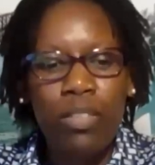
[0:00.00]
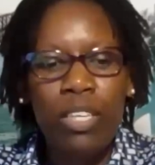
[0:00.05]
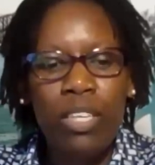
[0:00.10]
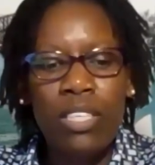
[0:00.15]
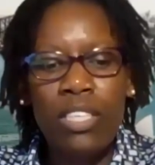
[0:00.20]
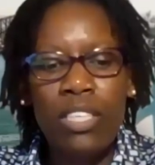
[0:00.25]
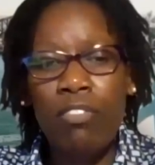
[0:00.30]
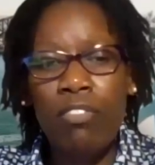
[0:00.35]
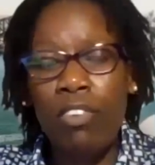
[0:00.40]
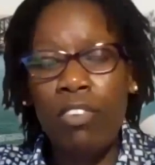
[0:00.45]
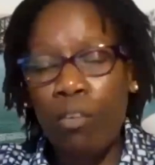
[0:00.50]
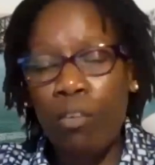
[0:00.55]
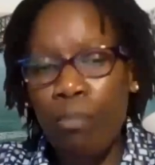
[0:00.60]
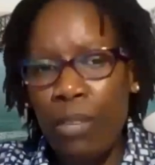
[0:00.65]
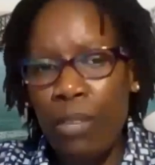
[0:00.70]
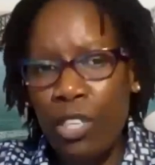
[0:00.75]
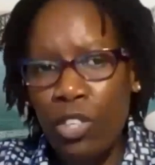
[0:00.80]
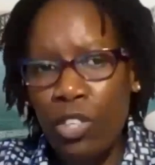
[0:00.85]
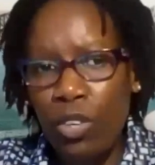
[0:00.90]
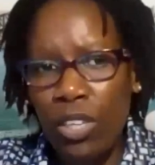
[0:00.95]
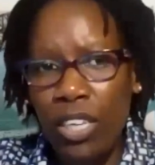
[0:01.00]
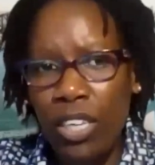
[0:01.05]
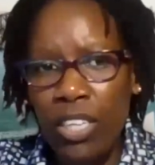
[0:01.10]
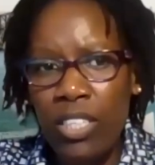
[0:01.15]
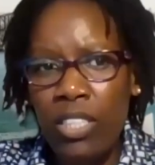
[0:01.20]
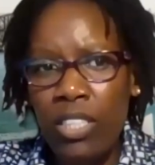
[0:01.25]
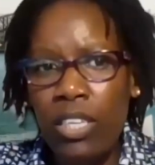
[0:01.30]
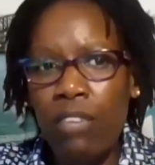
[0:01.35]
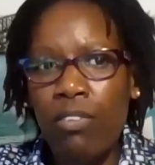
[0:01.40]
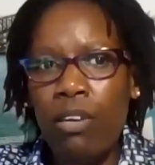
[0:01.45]
There's developmental
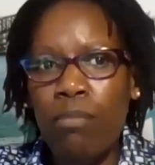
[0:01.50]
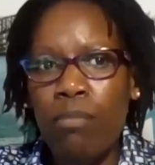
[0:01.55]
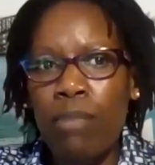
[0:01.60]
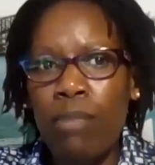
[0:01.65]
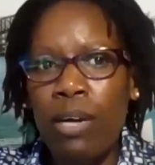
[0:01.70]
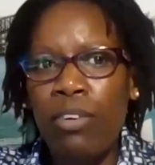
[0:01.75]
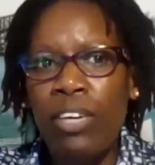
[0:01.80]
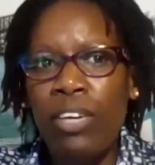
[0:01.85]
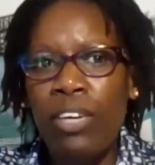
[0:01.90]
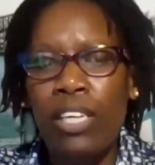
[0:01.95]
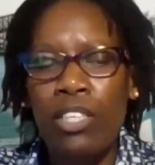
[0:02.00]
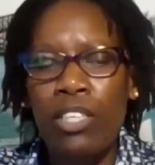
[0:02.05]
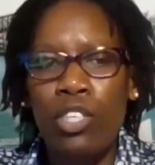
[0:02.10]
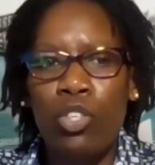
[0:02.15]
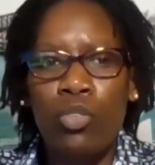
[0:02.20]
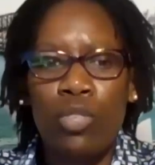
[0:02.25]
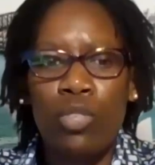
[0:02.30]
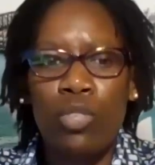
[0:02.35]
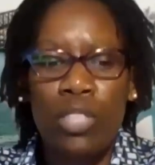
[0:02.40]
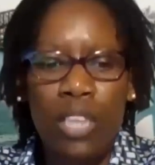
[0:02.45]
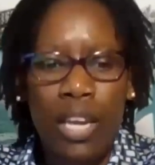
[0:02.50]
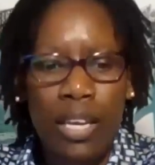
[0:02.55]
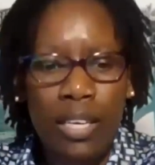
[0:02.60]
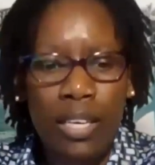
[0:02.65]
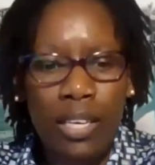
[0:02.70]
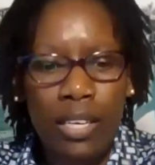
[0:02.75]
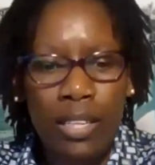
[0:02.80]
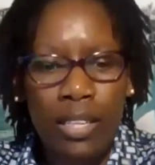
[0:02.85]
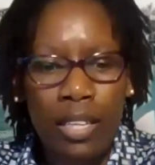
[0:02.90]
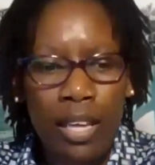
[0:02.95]
that is given by organizations
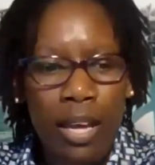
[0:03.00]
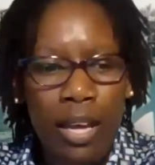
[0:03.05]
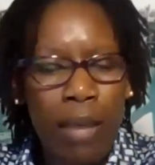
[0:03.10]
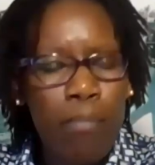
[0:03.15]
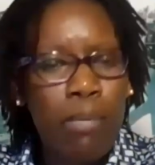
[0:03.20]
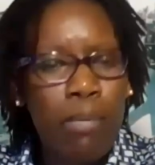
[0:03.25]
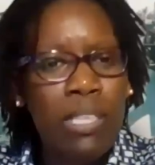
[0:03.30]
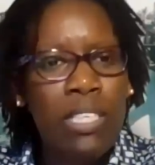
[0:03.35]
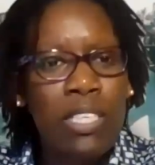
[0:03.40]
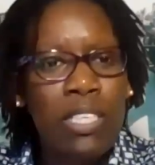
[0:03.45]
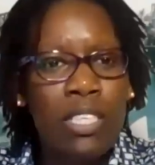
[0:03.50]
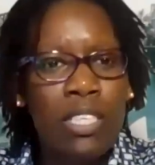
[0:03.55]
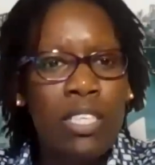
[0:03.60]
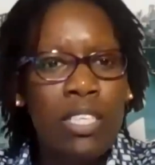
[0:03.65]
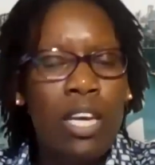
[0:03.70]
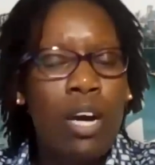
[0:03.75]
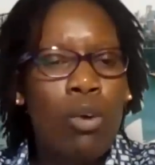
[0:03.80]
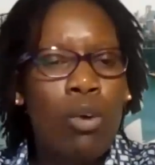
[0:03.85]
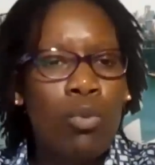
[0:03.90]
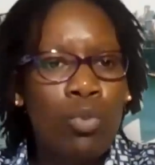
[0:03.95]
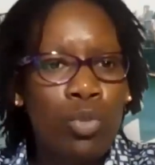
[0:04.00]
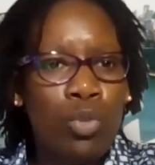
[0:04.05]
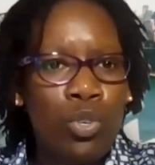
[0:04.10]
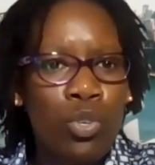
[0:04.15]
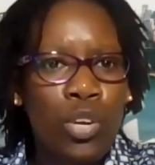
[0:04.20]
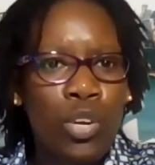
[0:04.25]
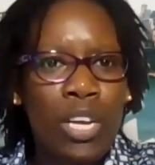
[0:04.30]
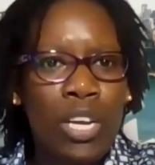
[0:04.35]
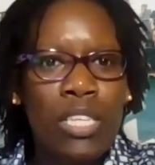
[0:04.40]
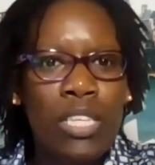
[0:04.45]
like the embassies,
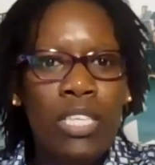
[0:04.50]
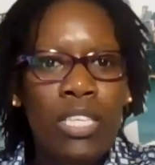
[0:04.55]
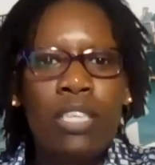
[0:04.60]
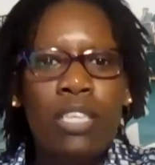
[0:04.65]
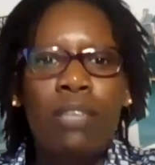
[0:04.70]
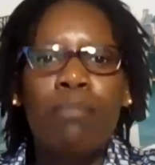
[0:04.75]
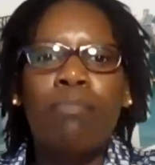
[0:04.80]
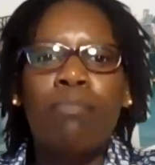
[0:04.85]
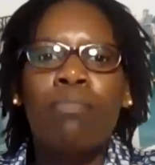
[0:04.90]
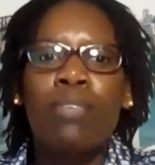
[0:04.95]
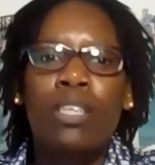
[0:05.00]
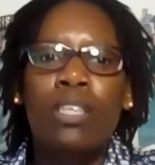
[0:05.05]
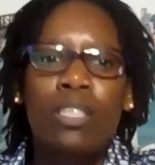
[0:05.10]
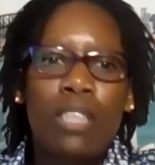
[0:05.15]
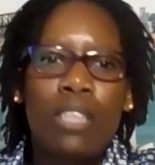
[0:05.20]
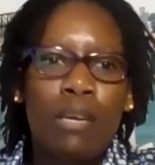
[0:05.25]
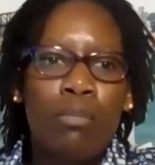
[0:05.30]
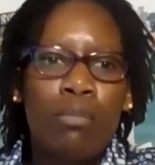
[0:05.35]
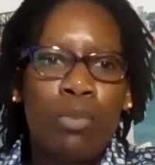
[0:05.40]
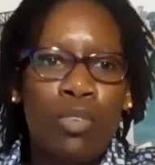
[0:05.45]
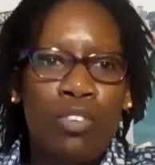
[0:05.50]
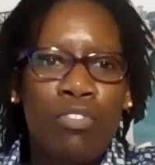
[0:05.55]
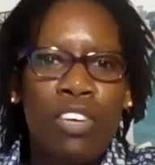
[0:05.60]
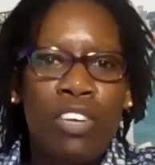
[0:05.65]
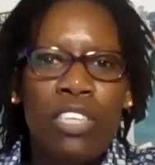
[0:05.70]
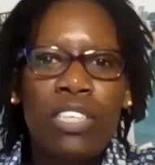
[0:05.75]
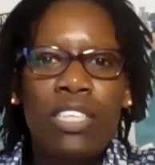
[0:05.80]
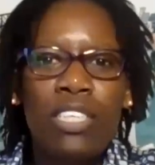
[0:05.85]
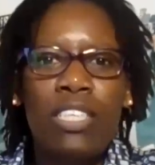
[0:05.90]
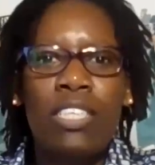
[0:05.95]
Austrade, some
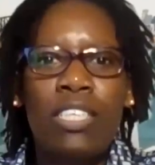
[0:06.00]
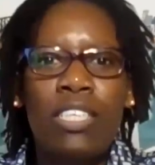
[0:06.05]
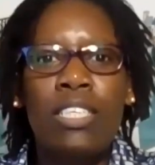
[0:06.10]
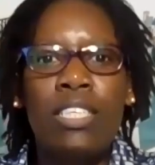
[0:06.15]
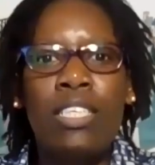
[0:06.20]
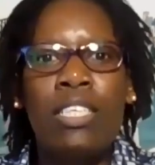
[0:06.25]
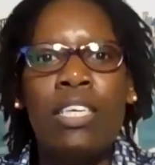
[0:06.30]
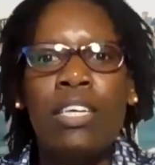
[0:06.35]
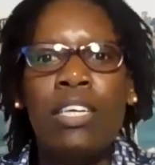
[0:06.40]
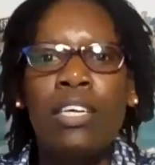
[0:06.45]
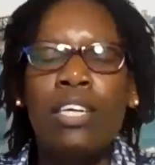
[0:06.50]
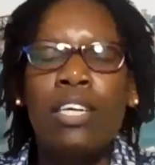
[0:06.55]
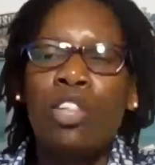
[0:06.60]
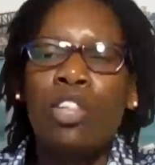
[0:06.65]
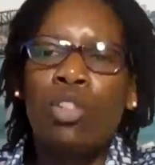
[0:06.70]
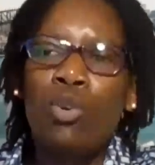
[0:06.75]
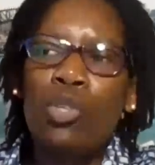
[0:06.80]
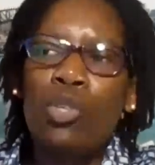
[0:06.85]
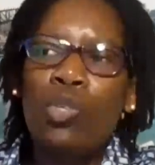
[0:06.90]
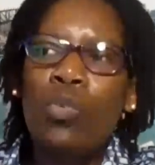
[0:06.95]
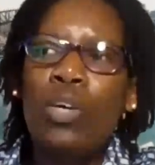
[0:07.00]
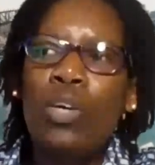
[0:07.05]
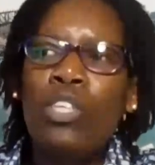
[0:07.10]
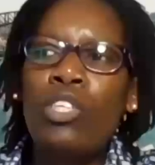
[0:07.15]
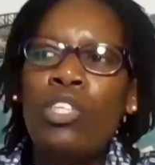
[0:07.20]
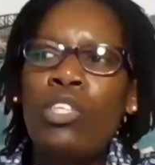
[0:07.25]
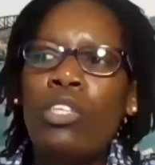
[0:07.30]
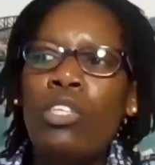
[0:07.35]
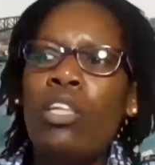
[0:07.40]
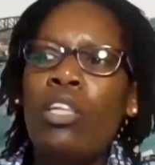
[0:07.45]
universities. Those
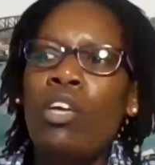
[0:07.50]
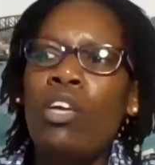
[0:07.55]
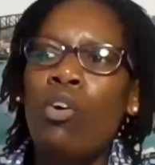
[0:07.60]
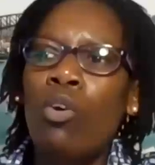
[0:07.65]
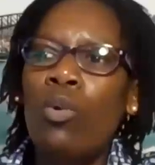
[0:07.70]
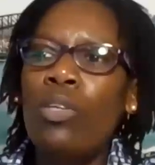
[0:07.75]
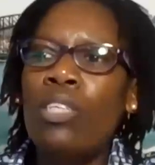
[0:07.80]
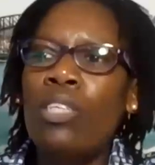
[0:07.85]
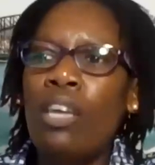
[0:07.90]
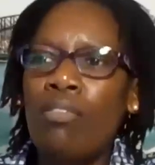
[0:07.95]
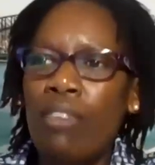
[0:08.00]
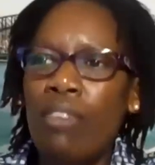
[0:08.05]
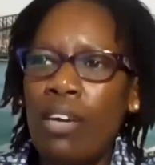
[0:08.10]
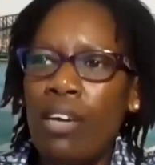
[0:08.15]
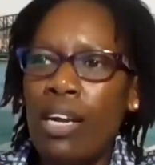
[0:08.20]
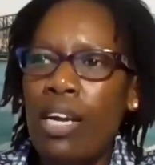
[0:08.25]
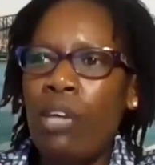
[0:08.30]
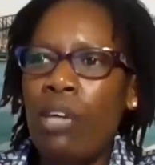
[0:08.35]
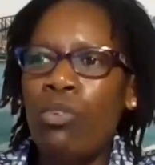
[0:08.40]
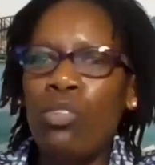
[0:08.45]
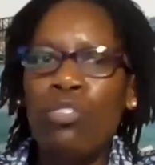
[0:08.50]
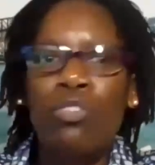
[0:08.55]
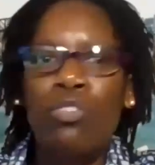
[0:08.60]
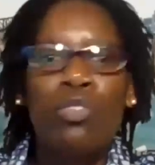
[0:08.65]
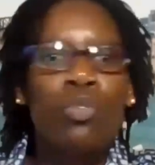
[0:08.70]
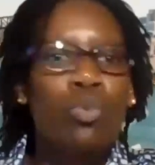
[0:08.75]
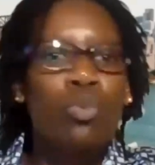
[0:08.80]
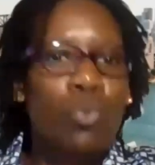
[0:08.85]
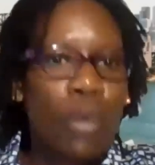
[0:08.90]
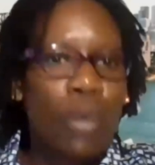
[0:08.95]
ones, they always have a clause
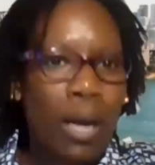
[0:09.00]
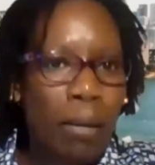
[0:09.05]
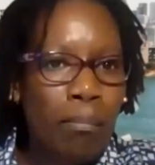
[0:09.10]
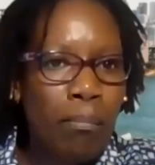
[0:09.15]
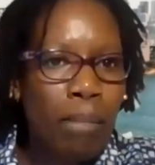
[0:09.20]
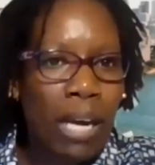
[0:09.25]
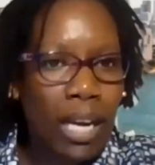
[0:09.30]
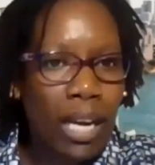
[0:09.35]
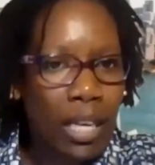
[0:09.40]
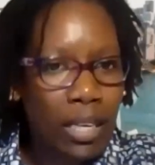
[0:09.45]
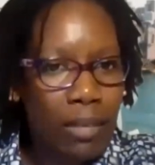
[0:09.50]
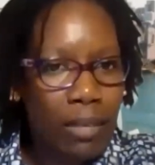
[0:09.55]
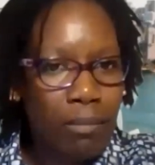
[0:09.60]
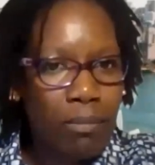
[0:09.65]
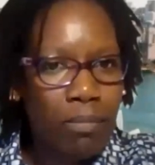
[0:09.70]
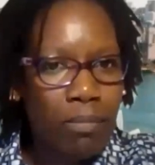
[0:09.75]
for you to come back.